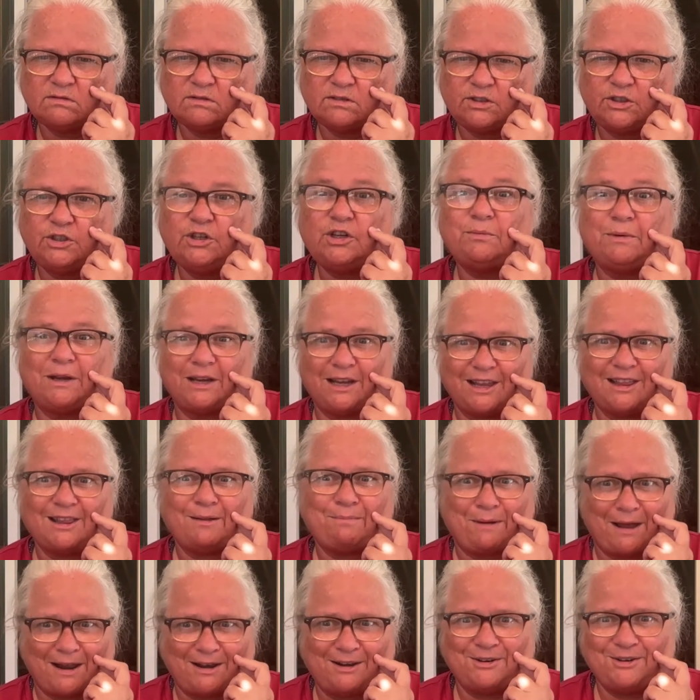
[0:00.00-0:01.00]
You're making the
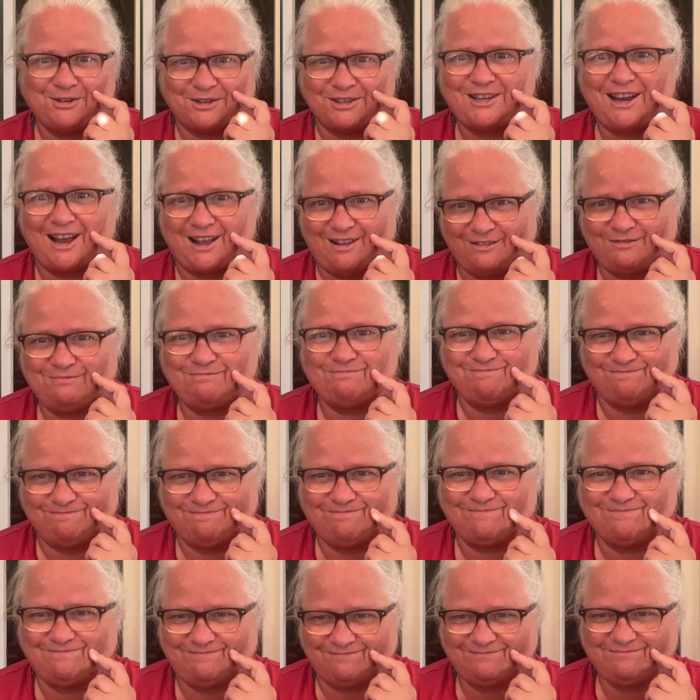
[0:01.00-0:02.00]
pattern yourself.
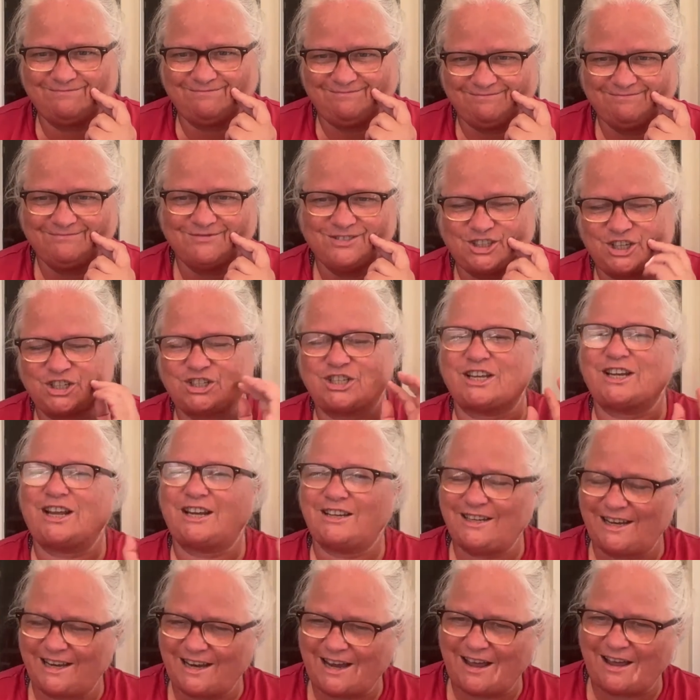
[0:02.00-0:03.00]
Just an
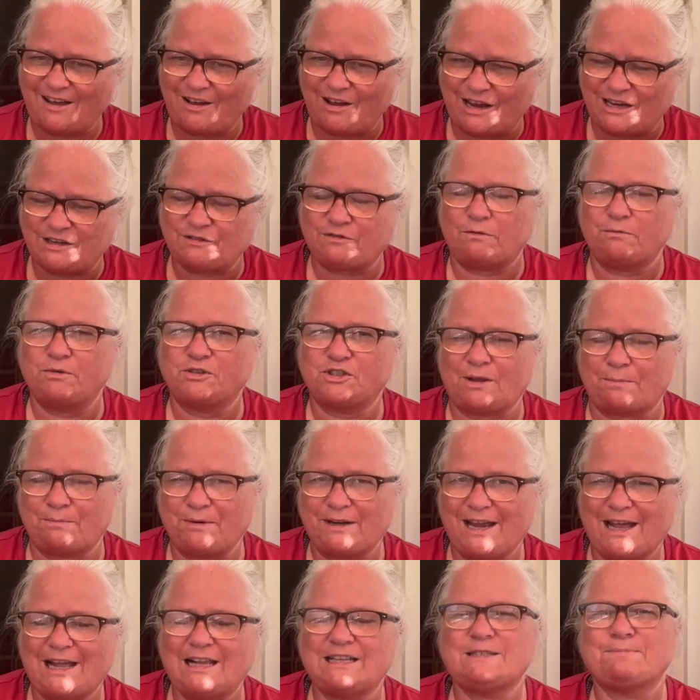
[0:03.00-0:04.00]
idea is from somebody
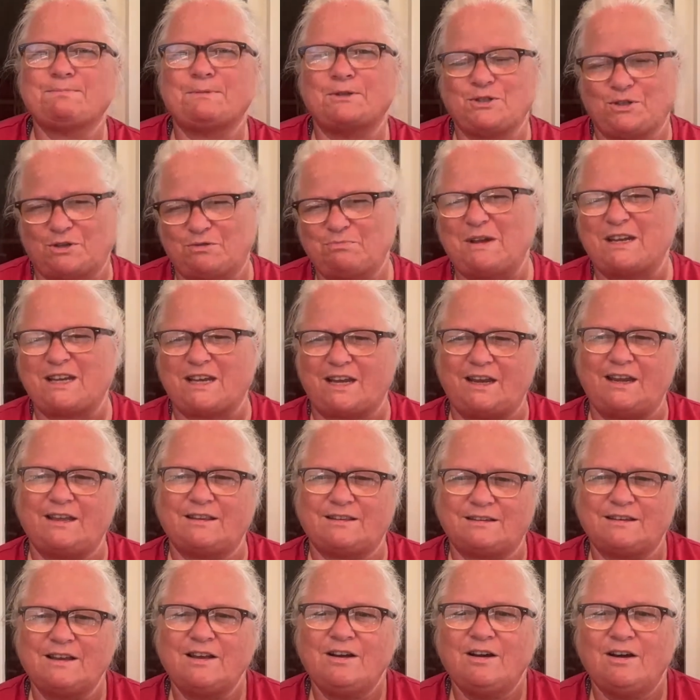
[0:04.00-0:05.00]
else, but you're making it
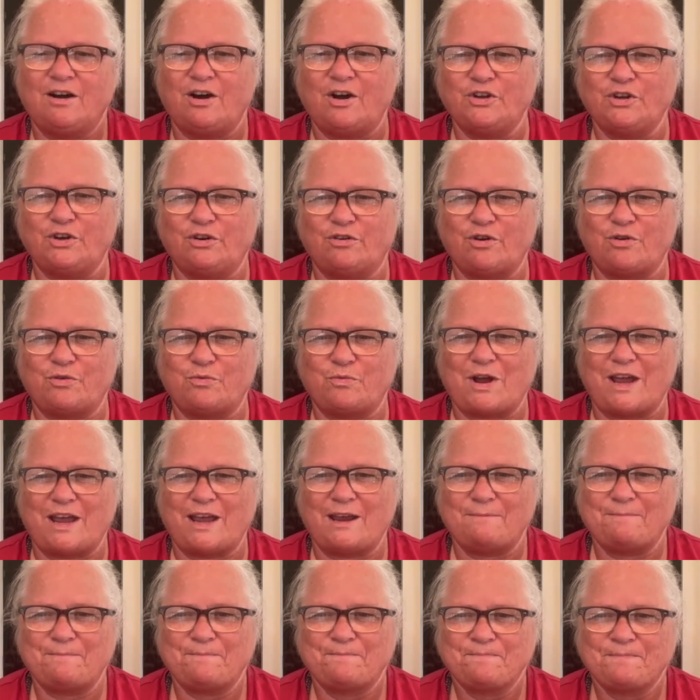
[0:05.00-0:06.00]
on your own
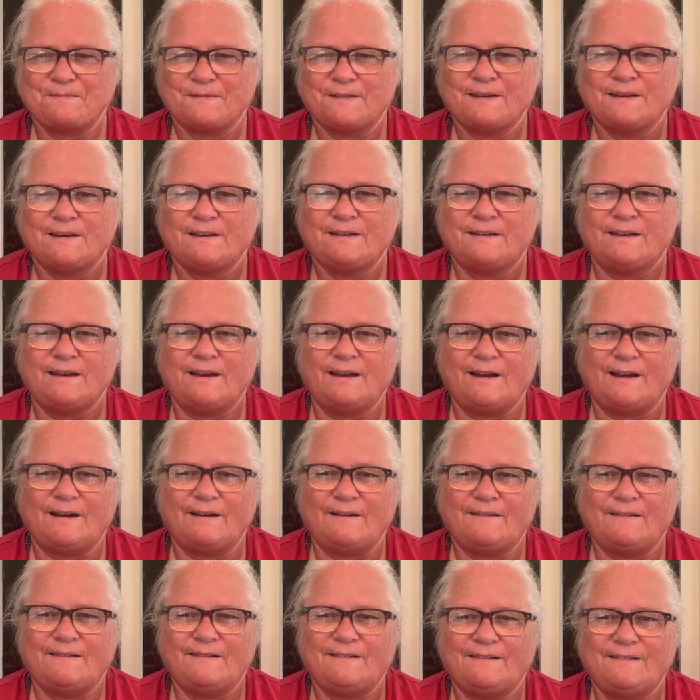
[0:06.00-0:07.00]
way. Yeah.
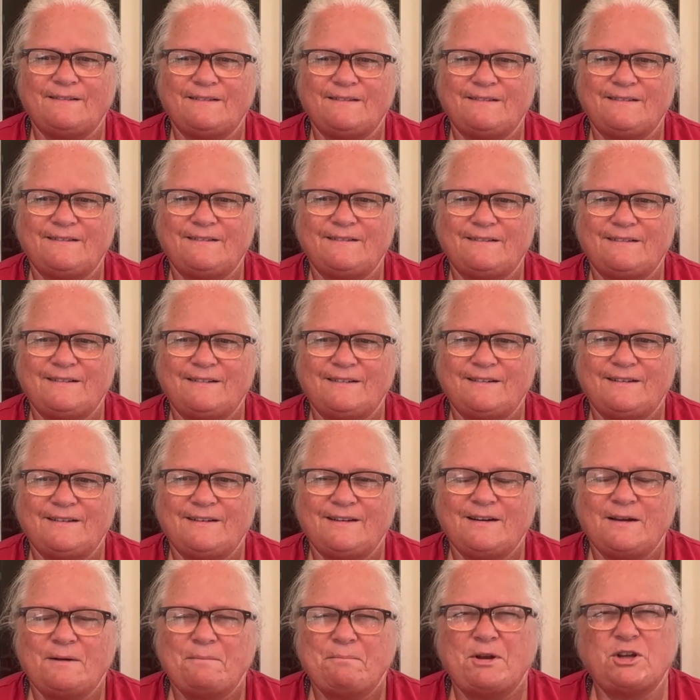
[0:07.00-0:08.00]

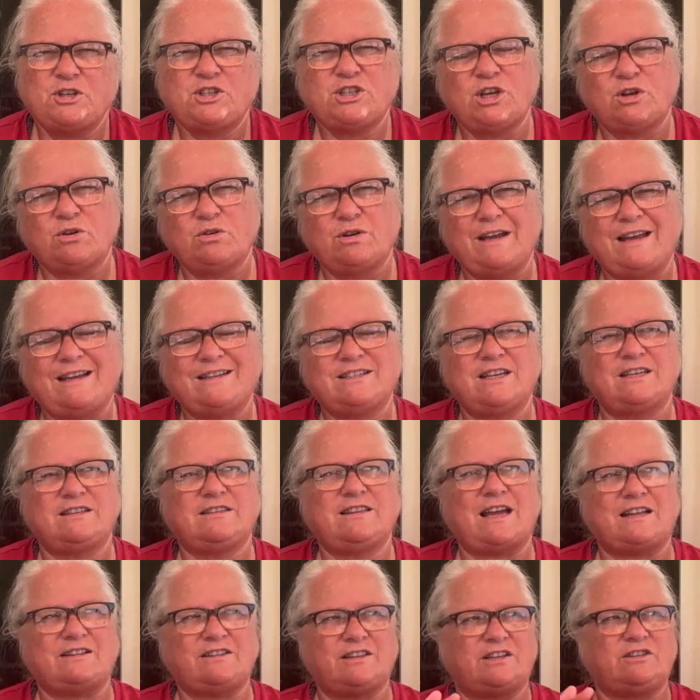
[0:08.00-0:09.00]
So is it
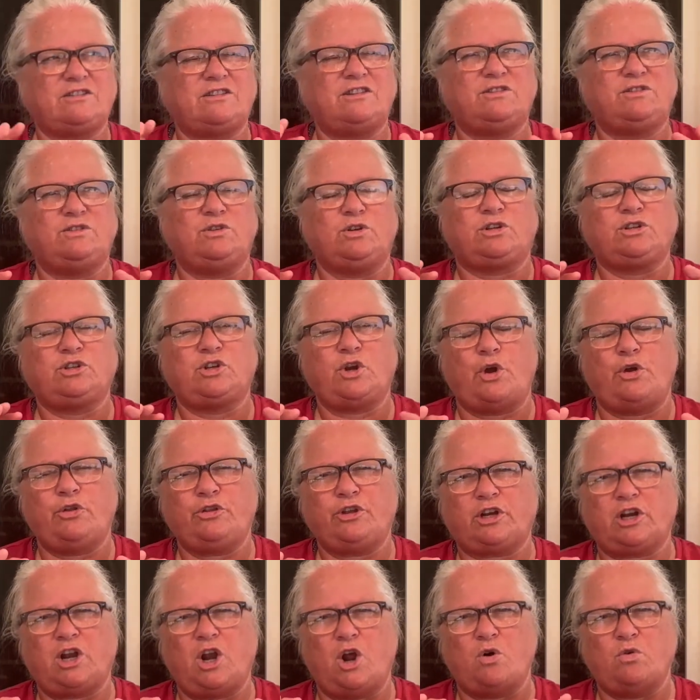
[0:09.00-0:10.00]
that you turn the
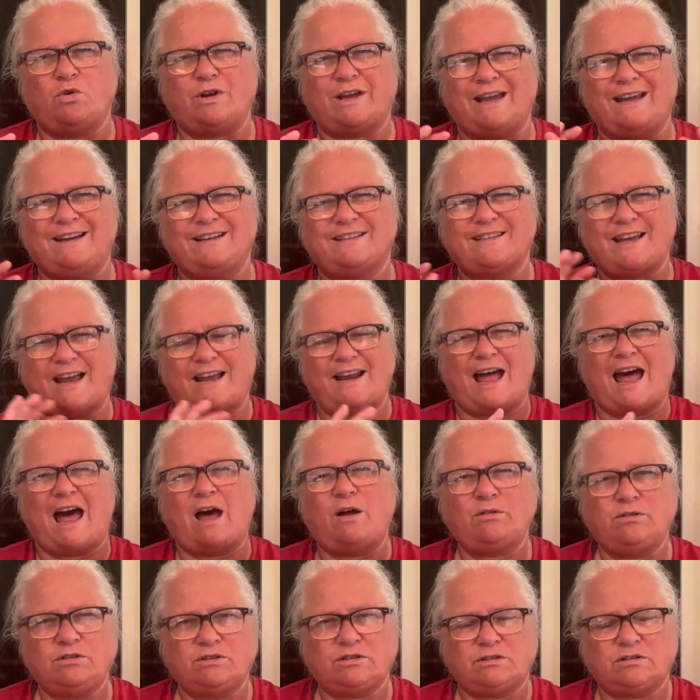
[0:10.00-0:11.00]
cloak inside
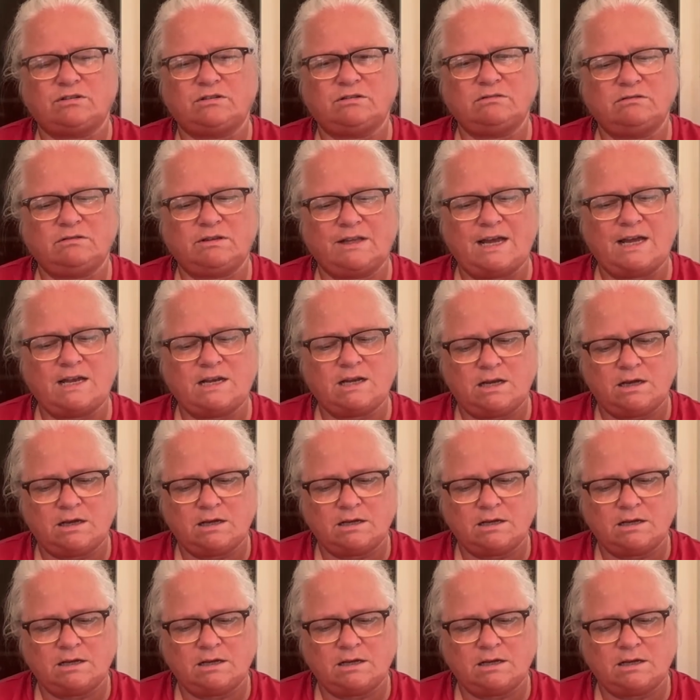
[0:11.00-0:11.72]
out then?